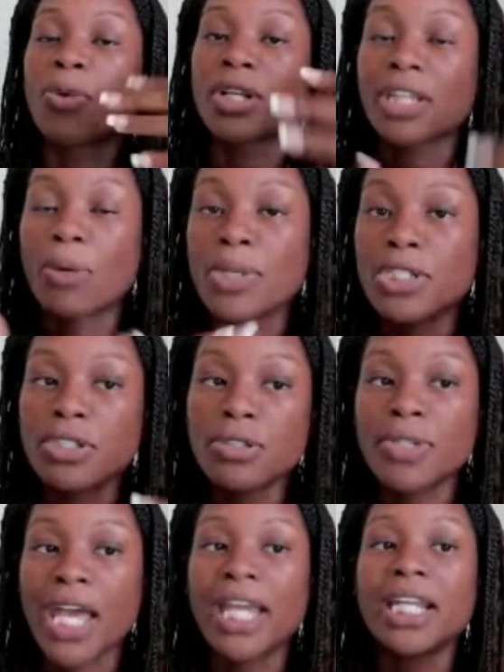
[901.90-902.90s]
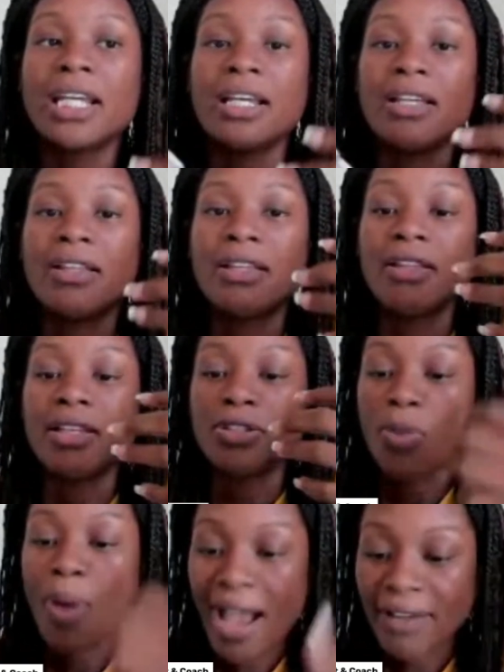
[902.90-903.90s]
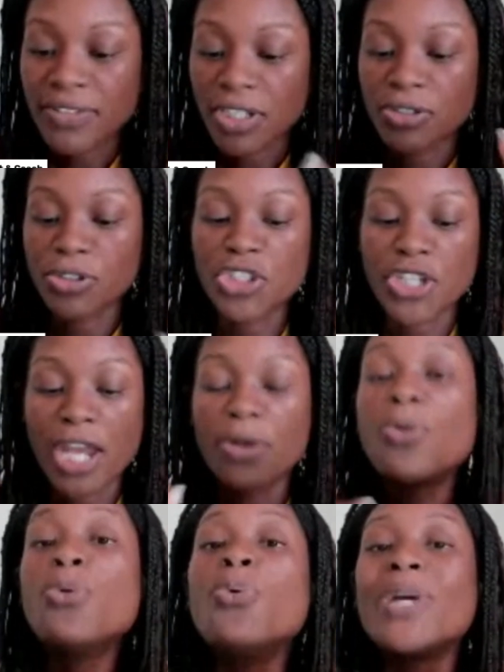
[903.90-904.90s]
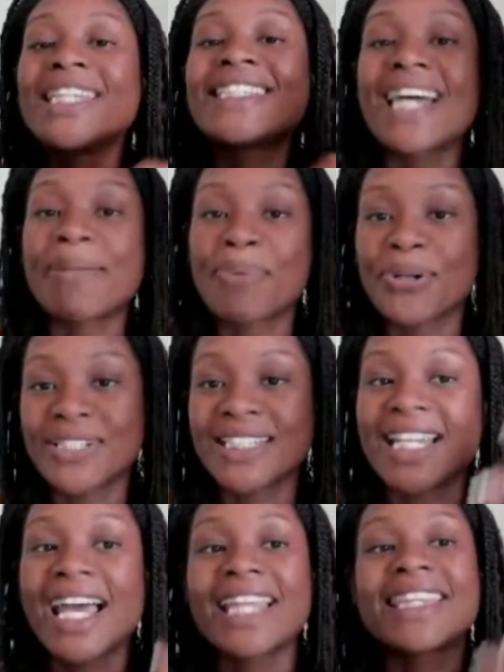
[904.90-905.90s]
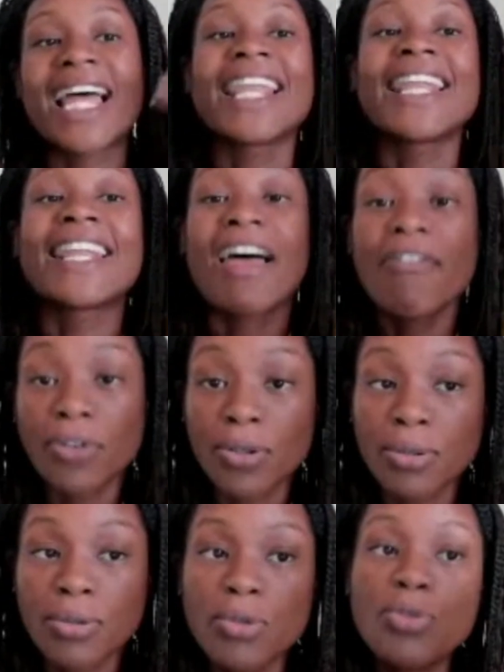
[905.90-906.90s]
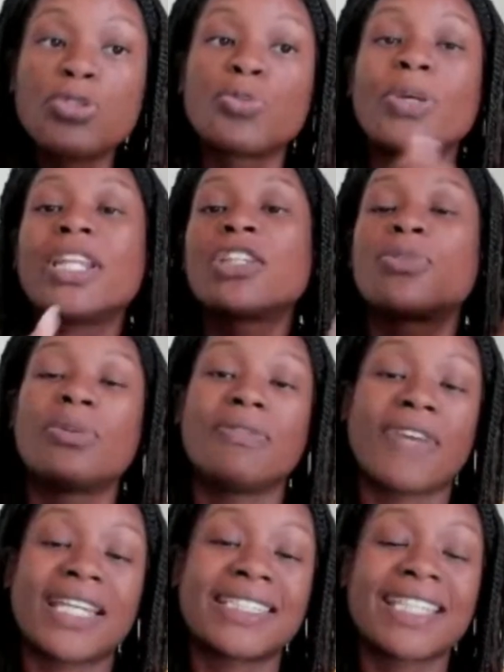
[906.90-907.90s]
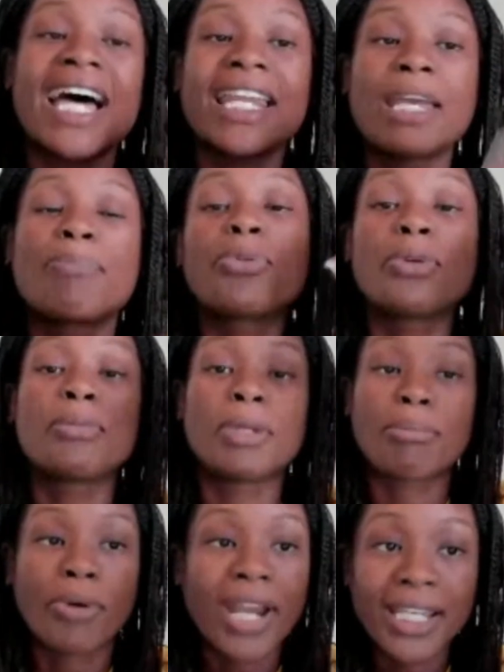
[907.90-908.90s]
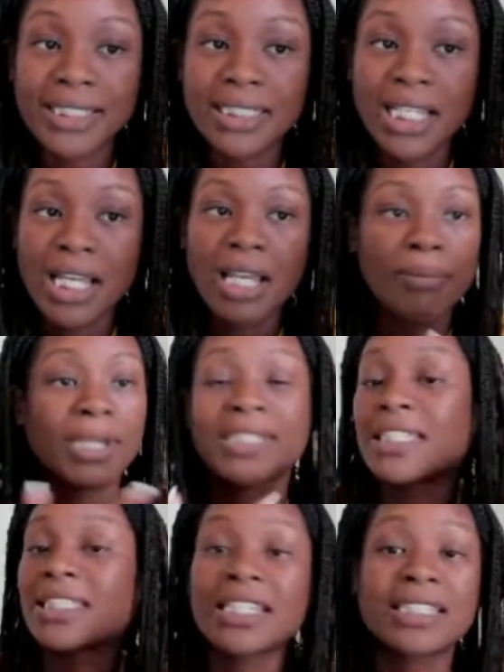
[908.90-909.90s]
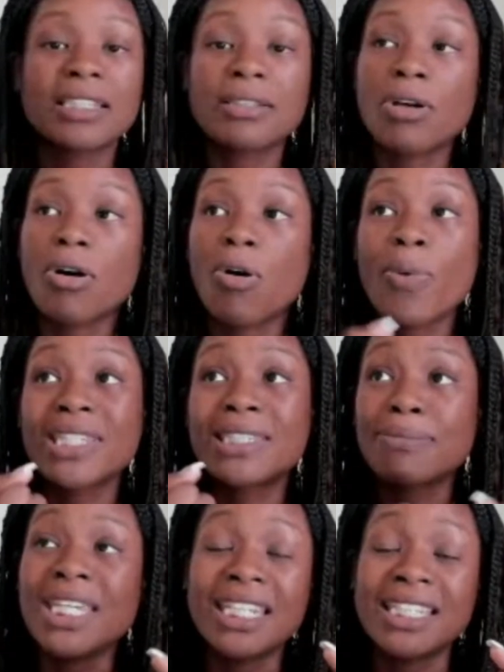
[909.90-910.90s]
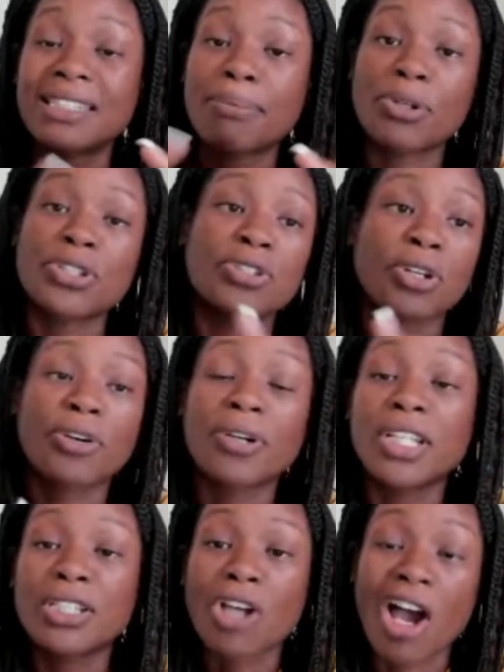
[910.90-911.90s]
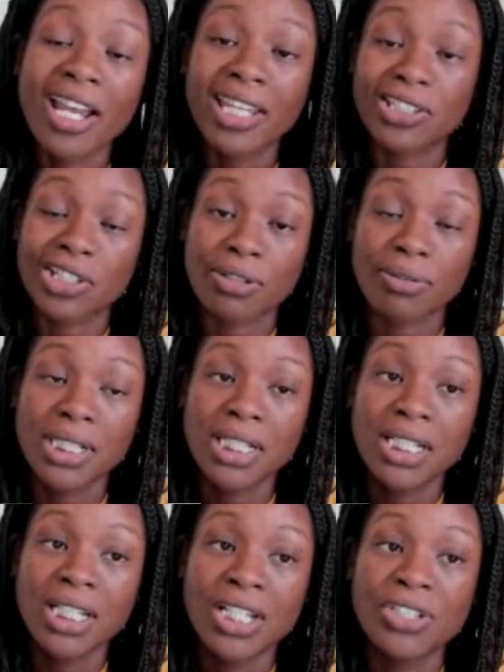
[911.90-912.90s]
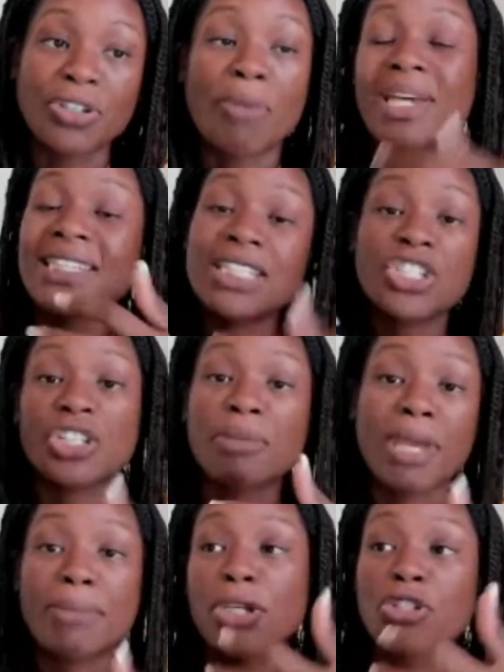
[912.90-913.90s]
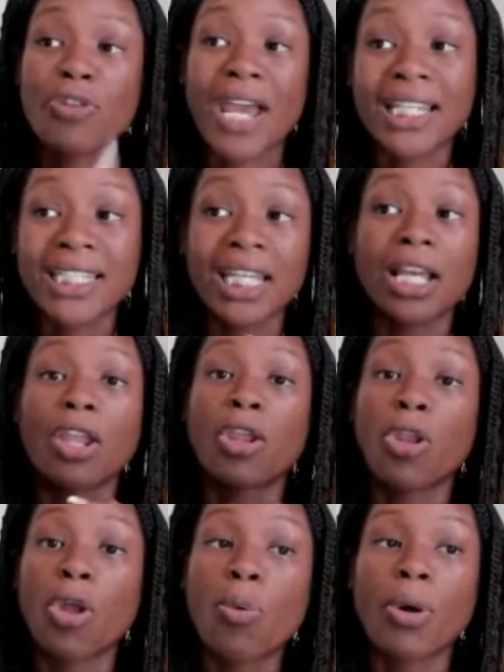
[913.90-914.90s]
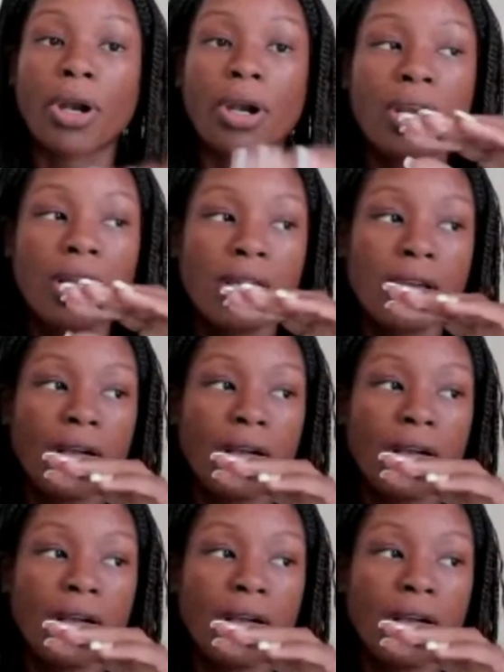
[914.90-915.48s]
the work that we do that you have to understand who is that person at that level who's willing to invest at a premium price, because it doesn't always mean it's the person you're currently talking to. Your messaging may be attracting lower